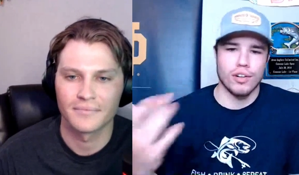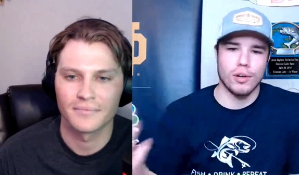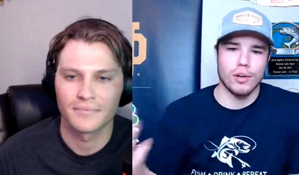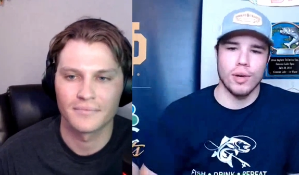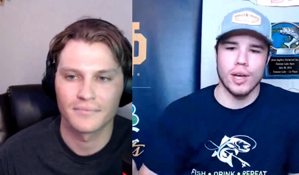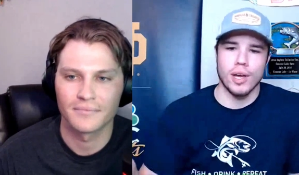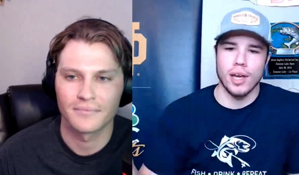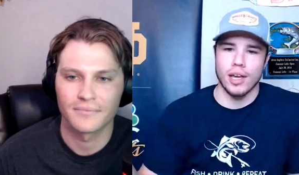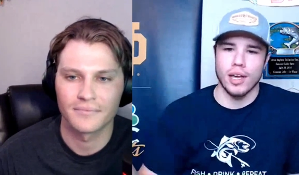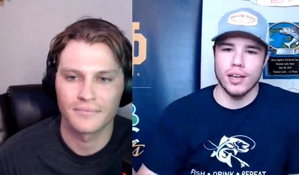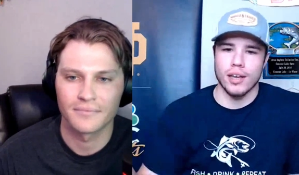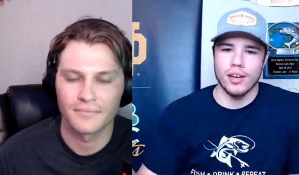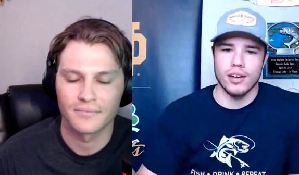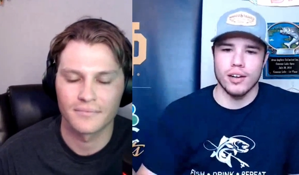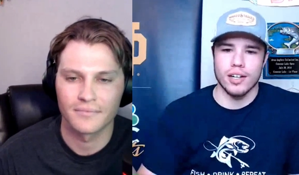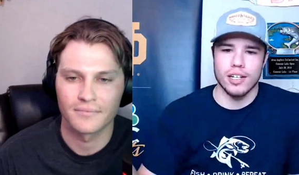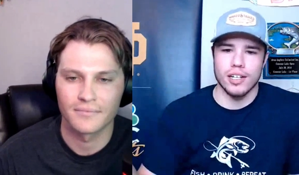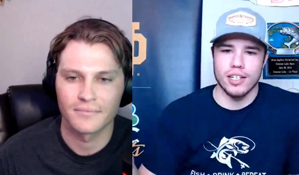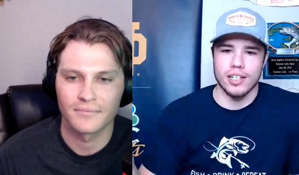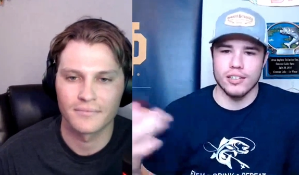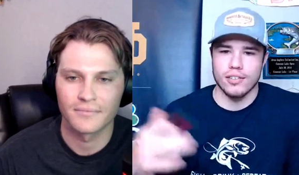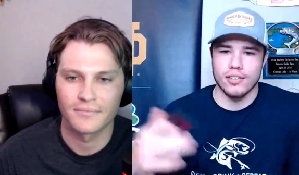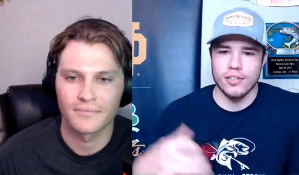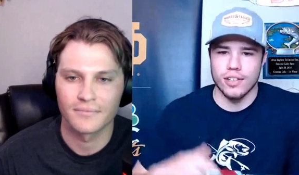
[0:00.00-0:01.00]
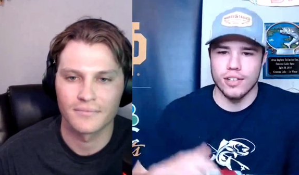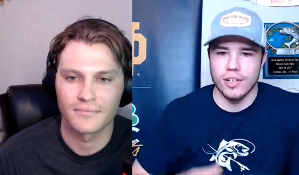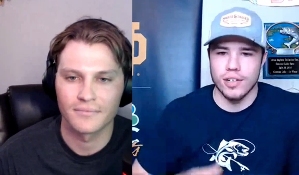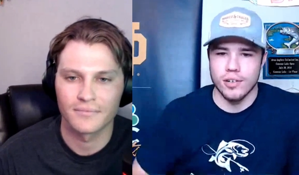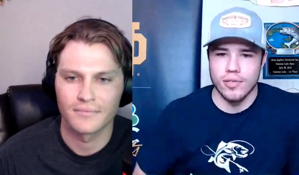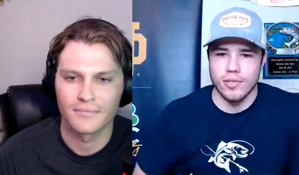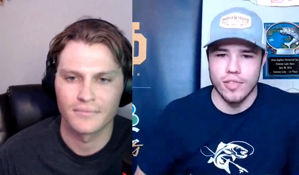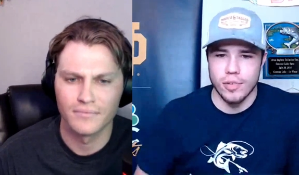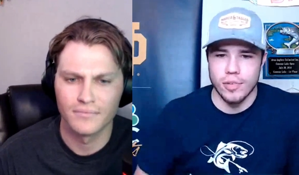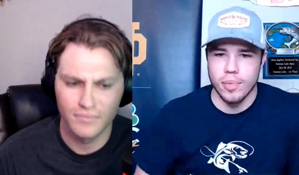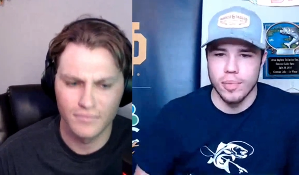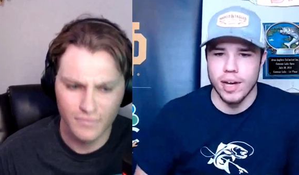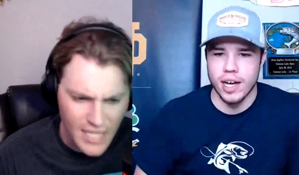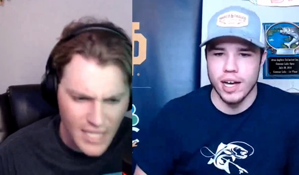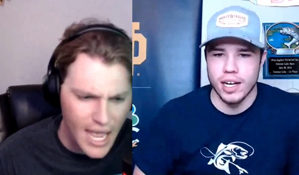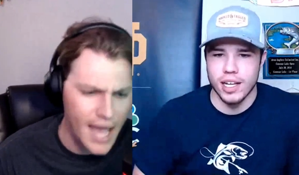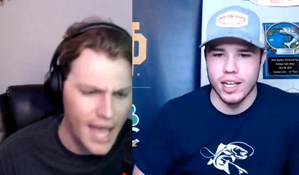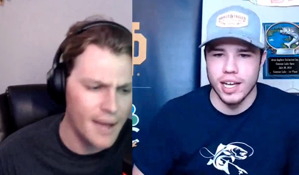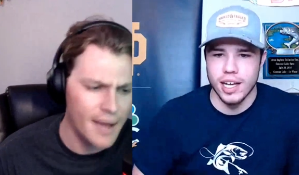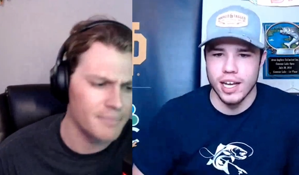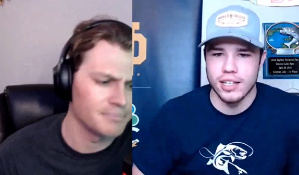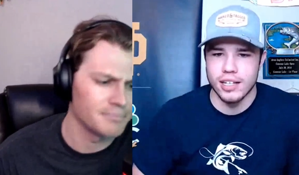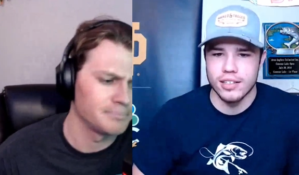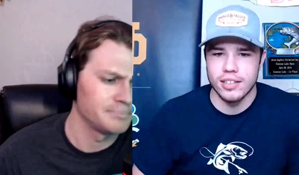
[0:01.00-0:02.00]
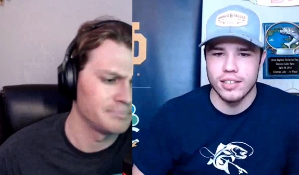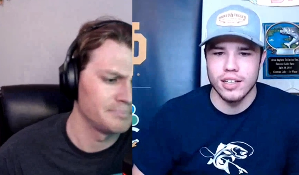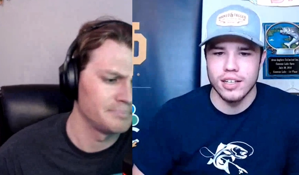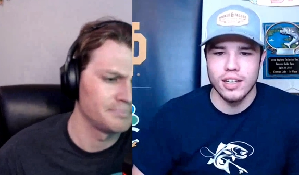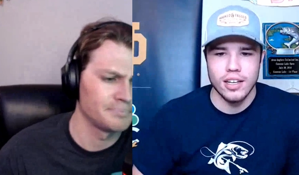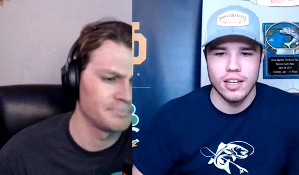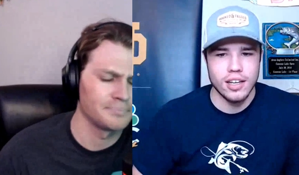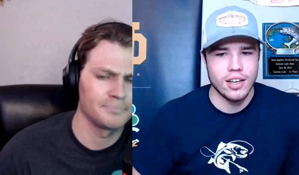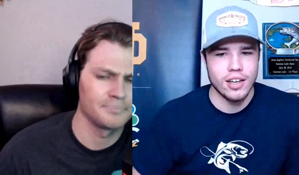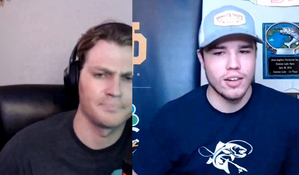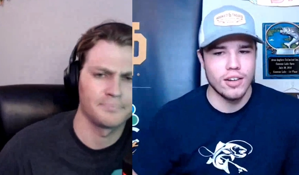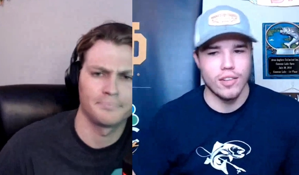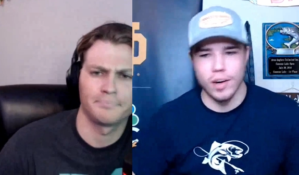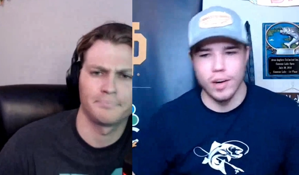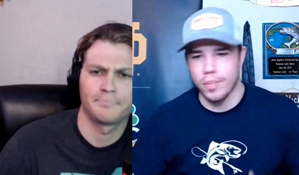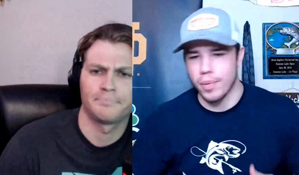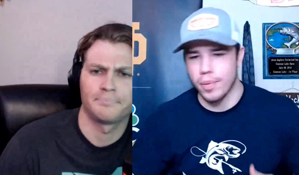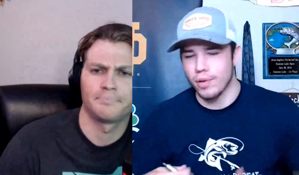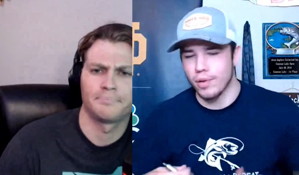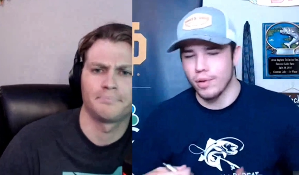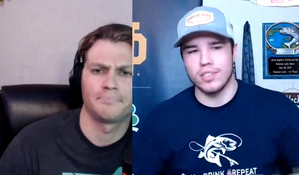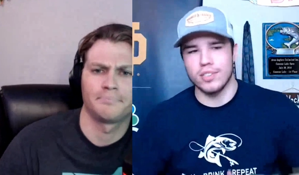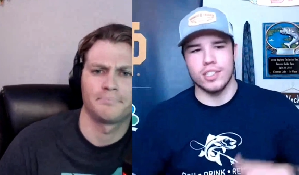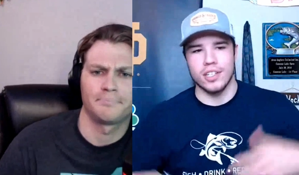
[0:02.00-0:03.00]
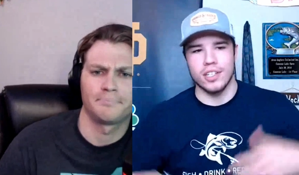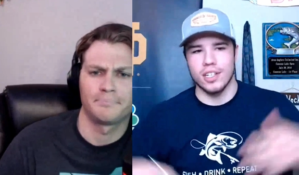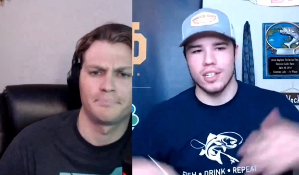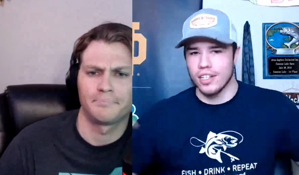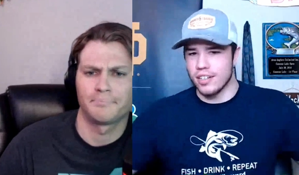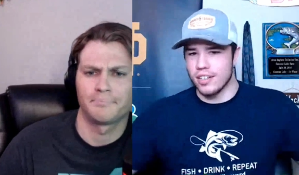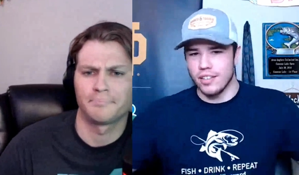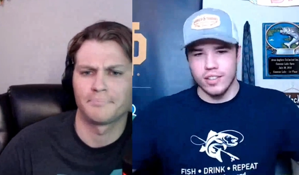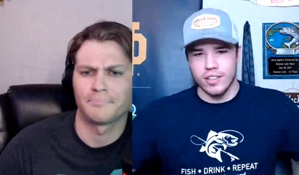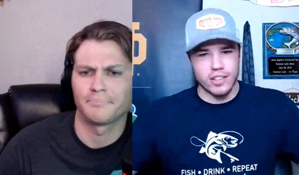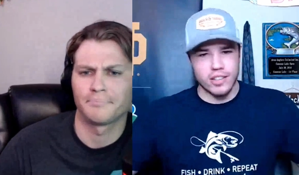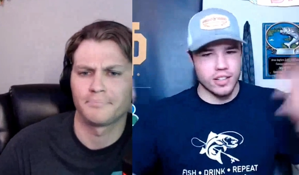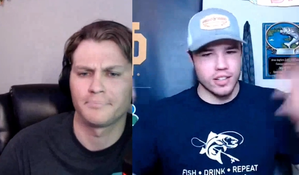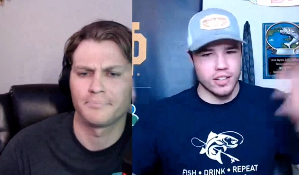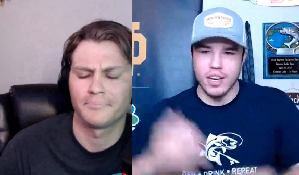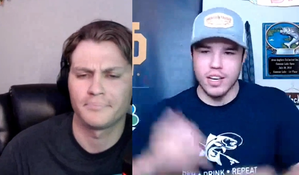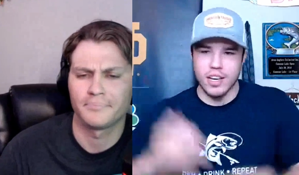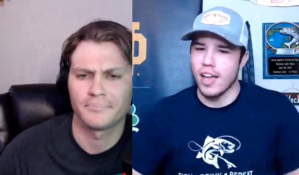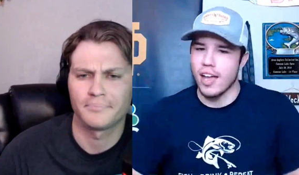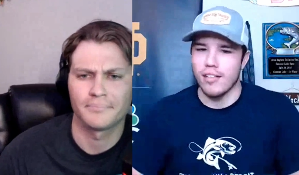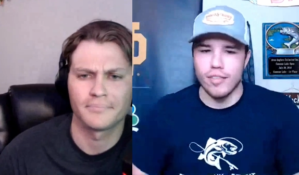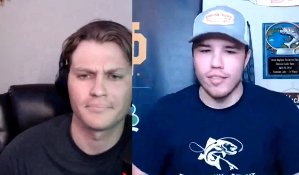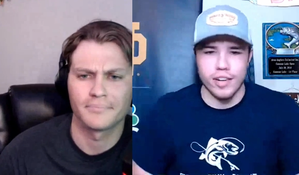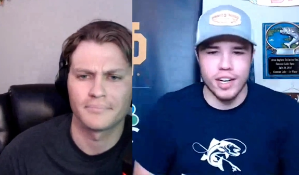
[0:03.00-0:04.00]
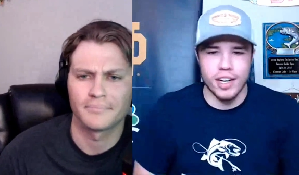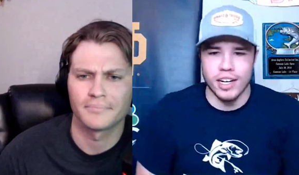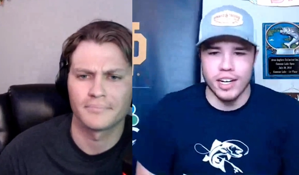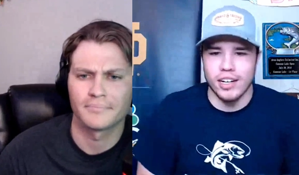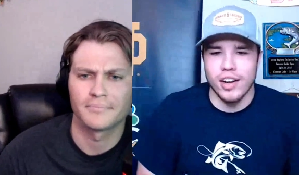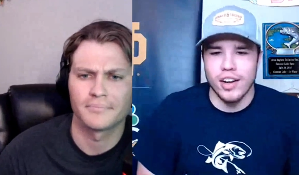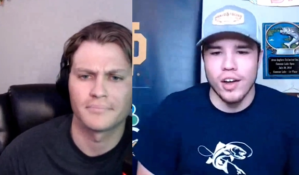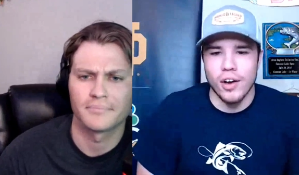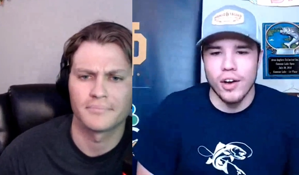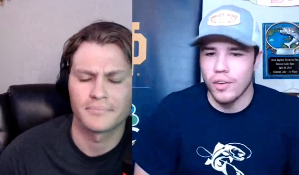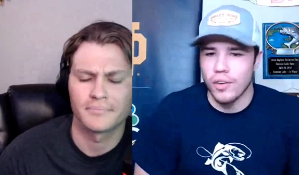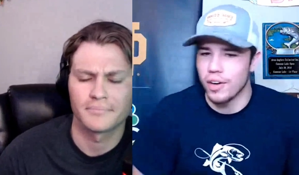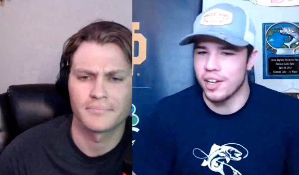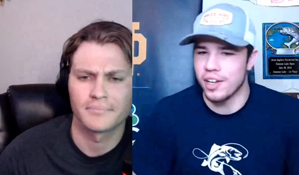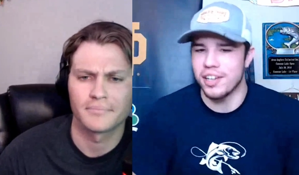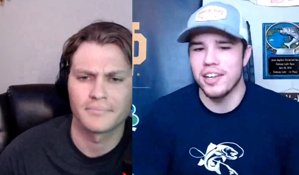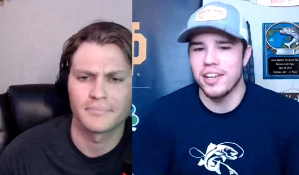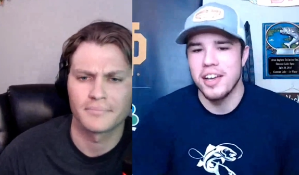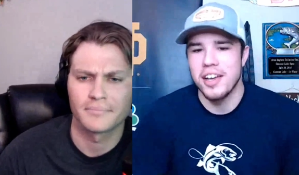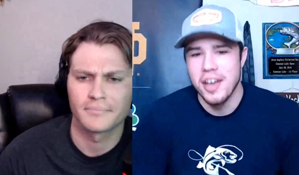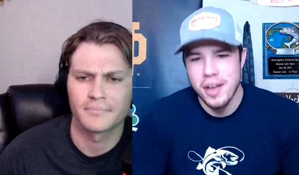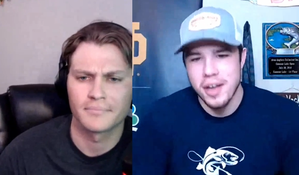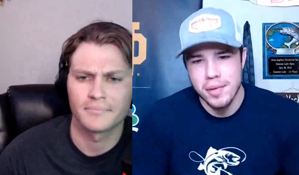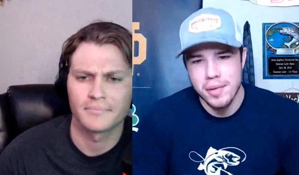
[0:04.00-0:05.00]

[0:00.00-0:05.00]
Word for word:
Speaker 1: you know what Anchor is for for podcasts. Yeah. Where post to every known